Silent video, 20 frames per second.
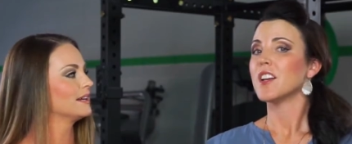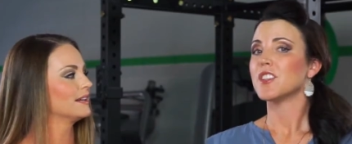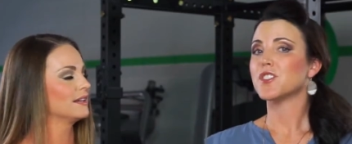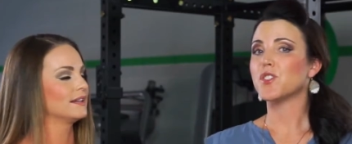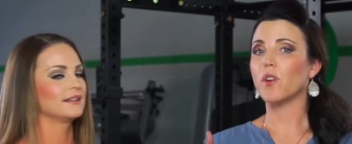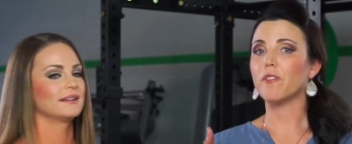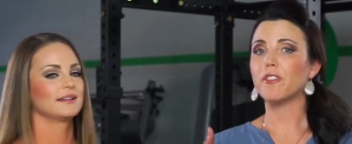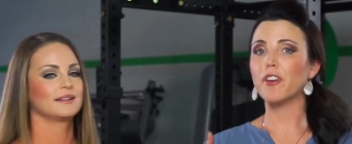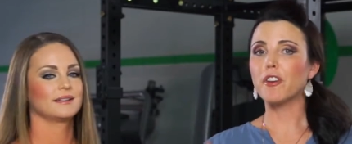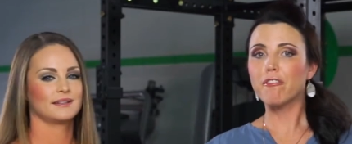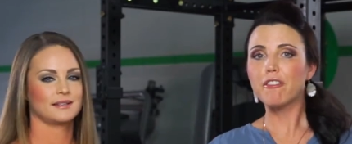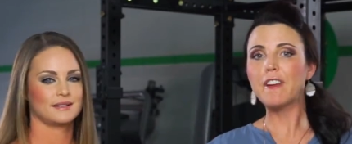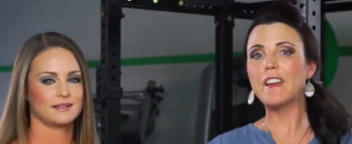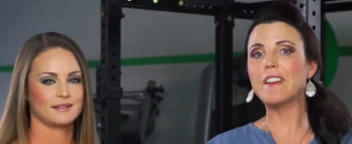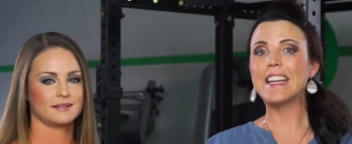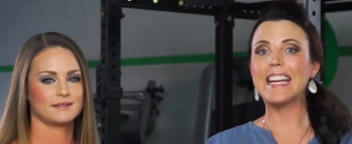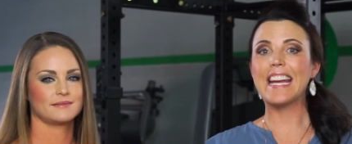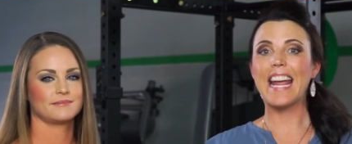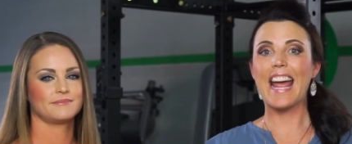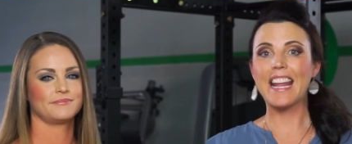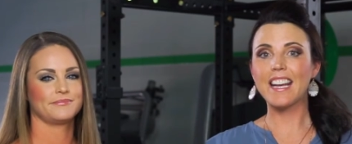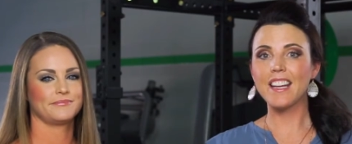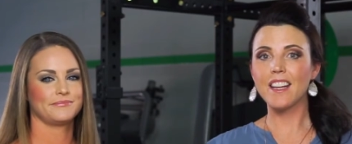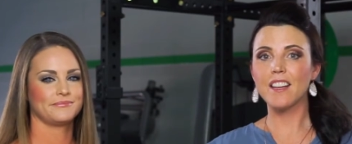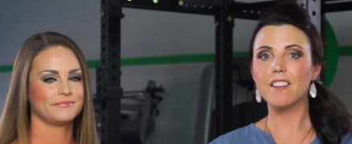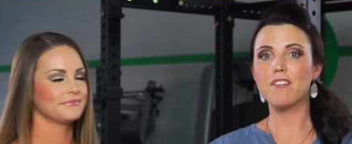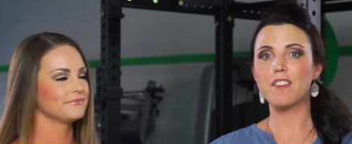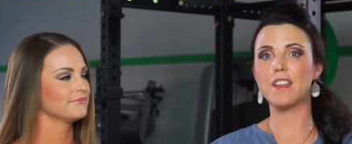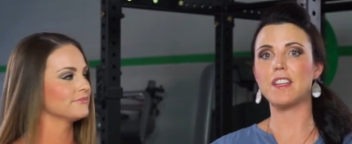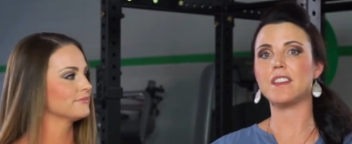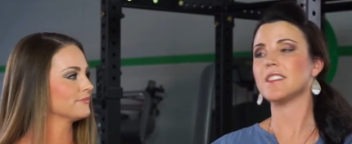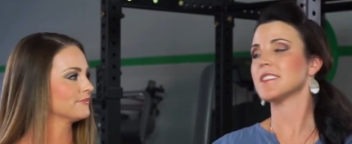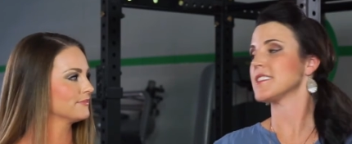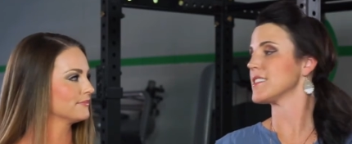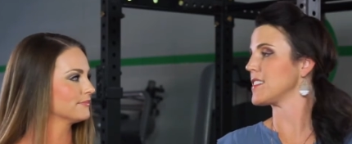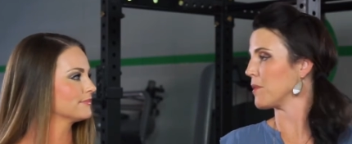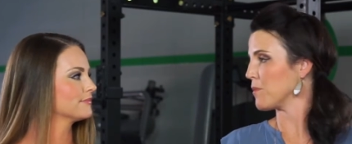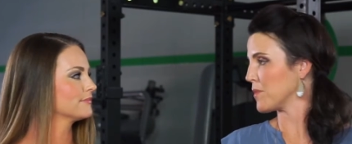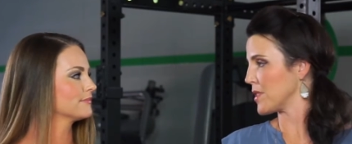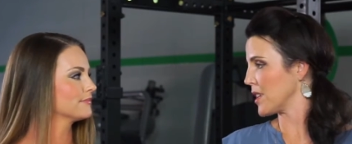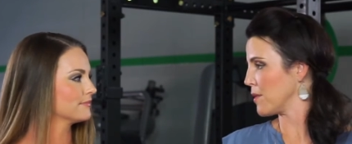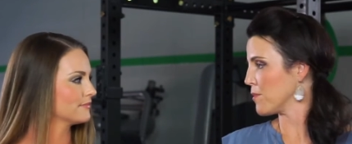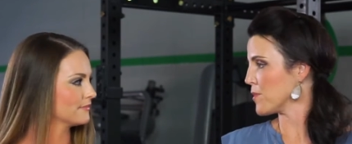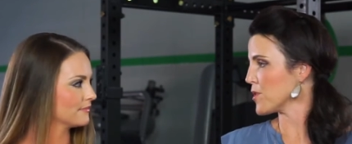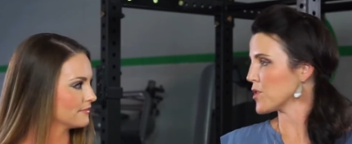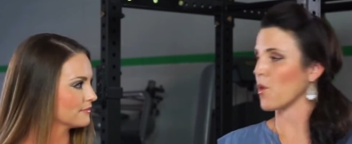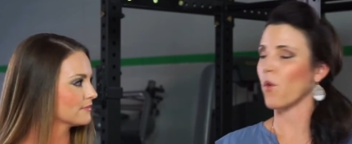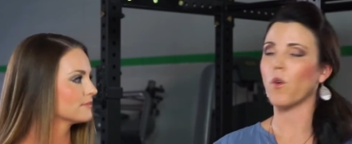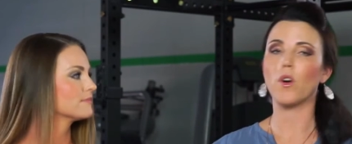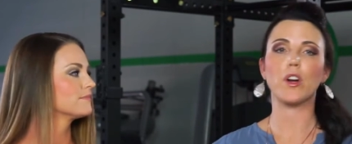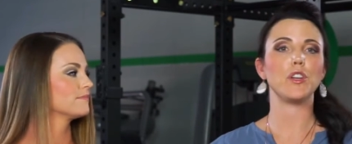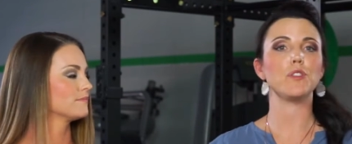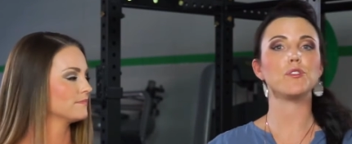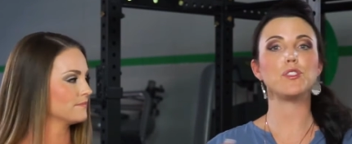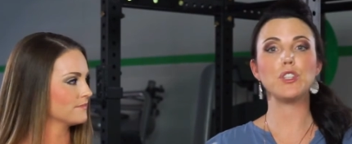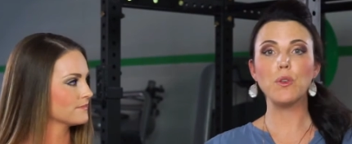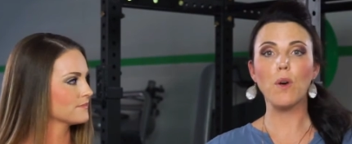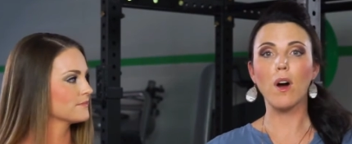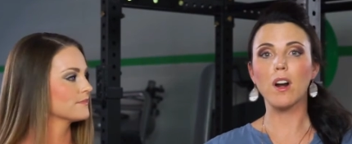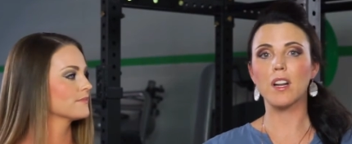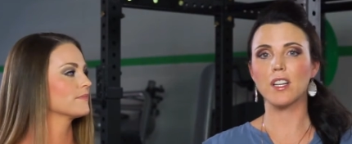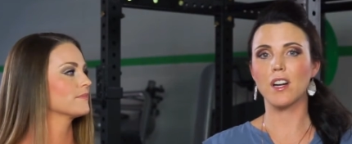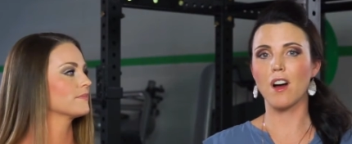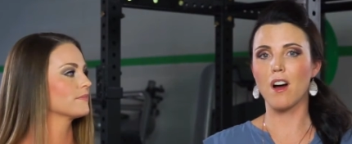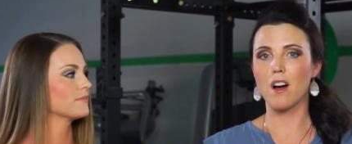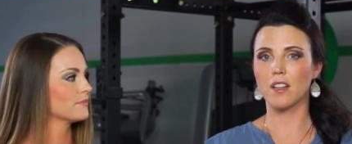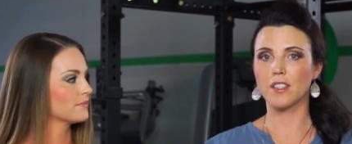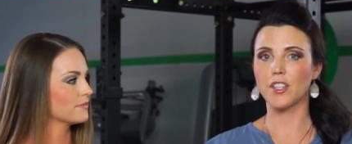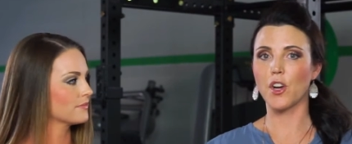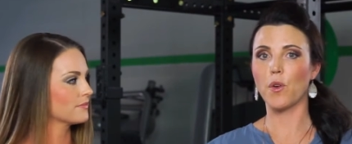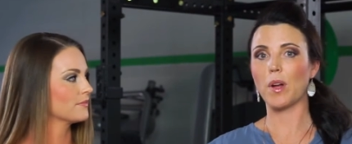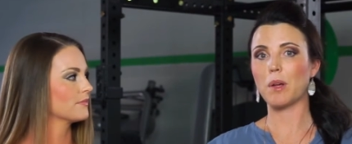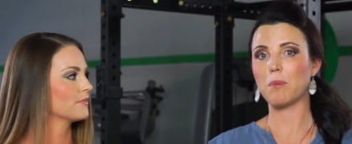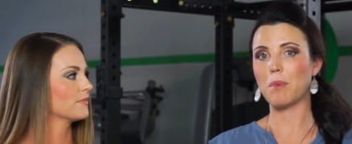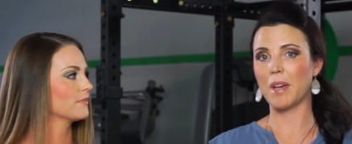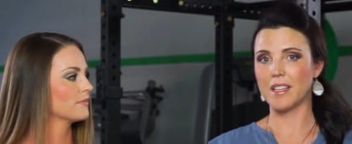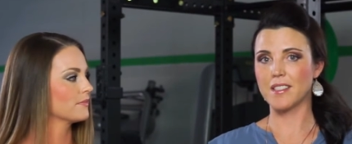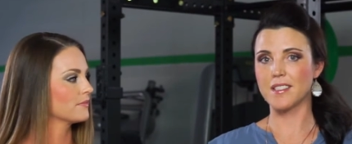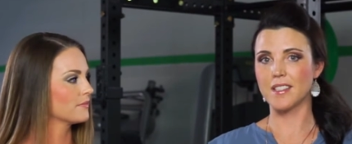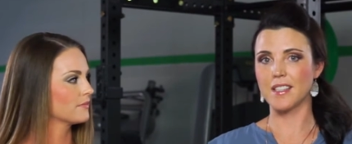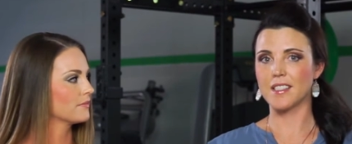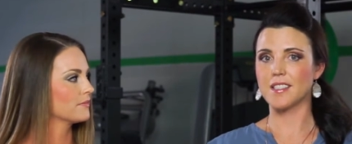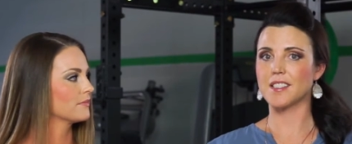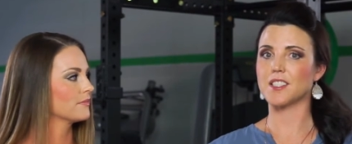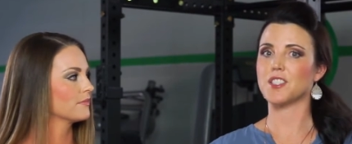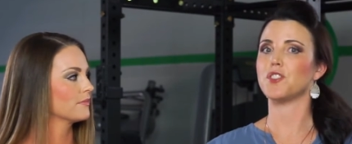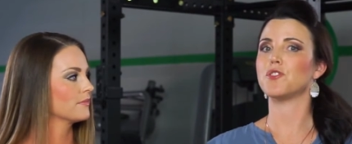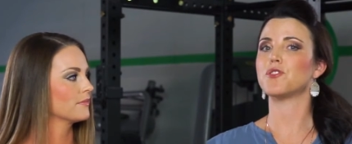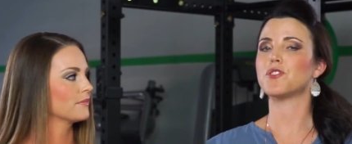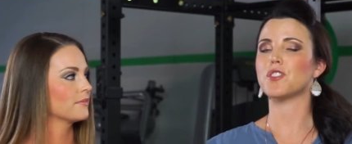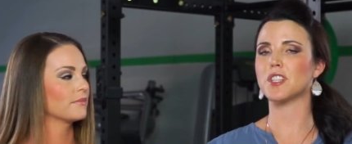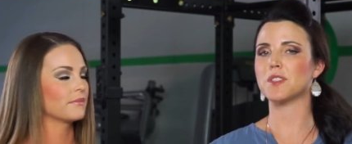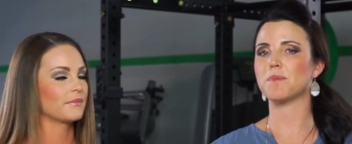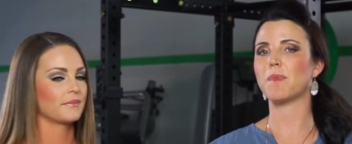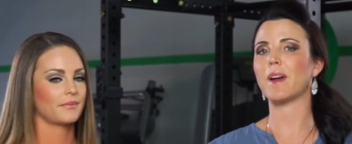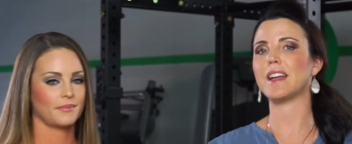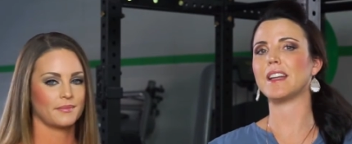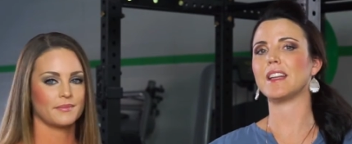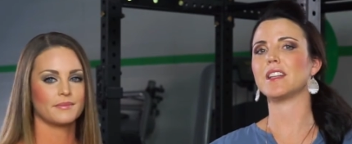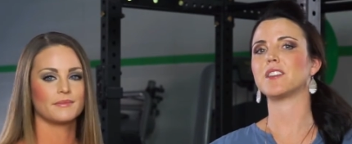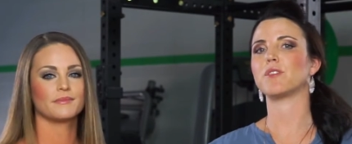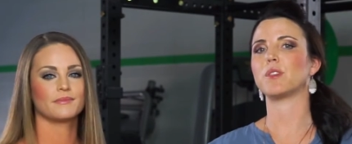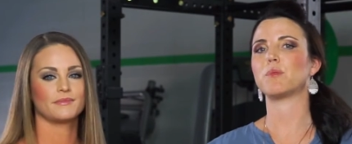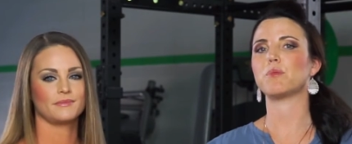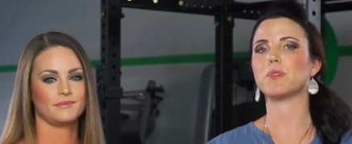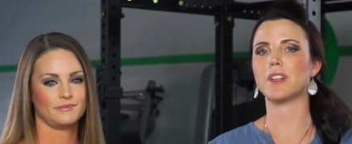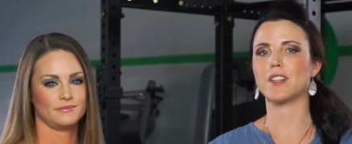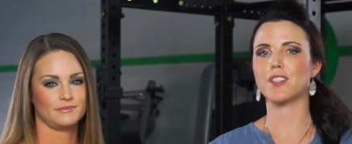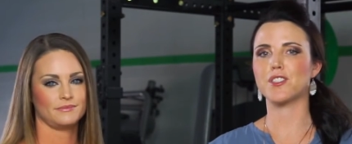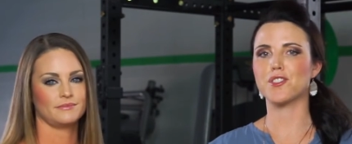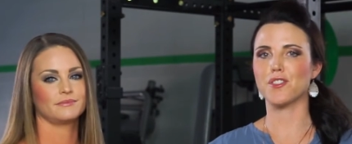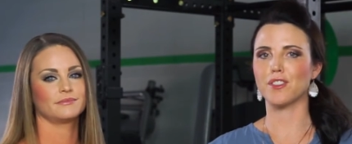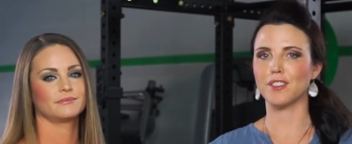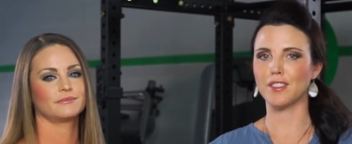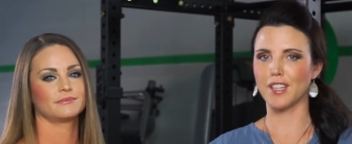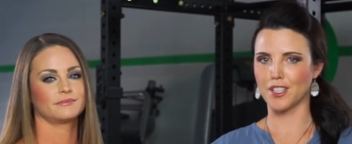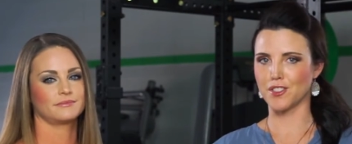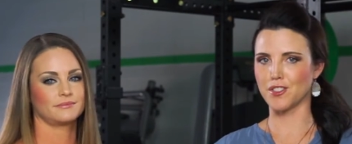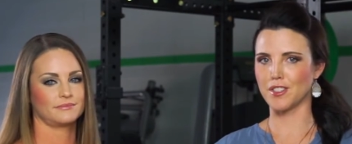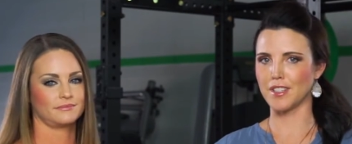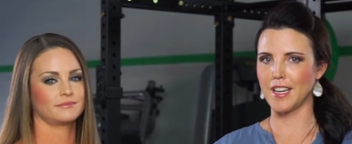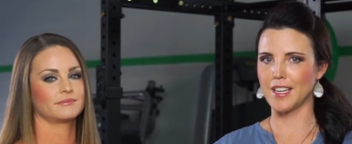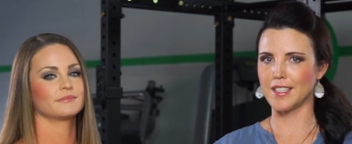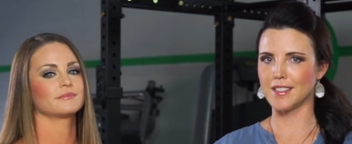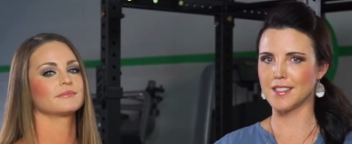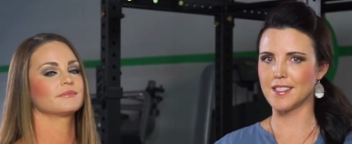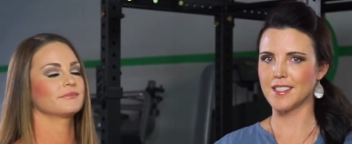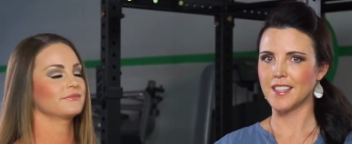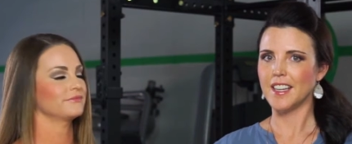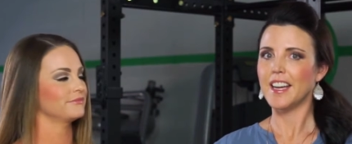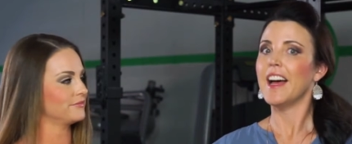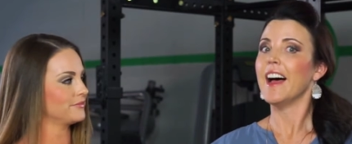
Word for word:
Speaker 1: So if you're feeling any of these symptoms, or you do on an ongoing basis, you just might need to replenish your electrolytes.